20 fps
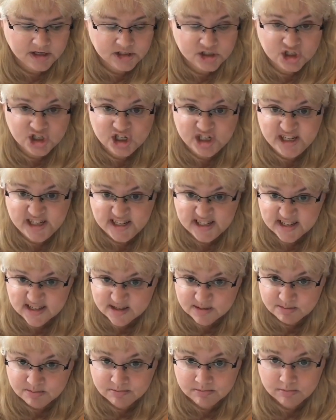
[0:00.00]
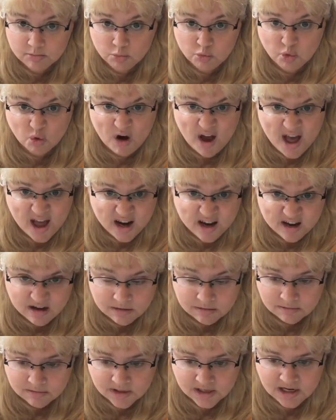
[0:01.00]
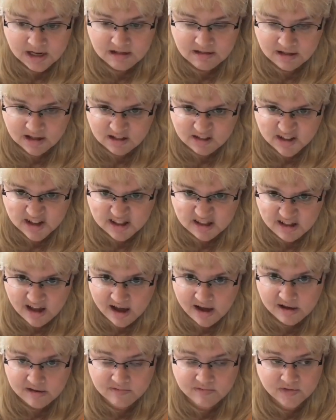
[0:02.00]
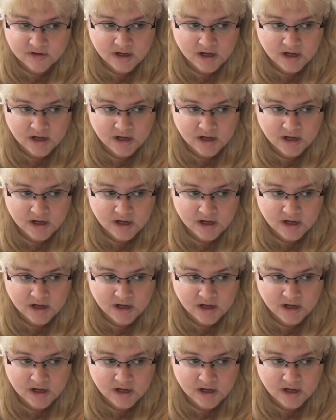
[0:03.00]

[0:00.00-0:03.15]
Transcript: Cheese, bread, anything like that.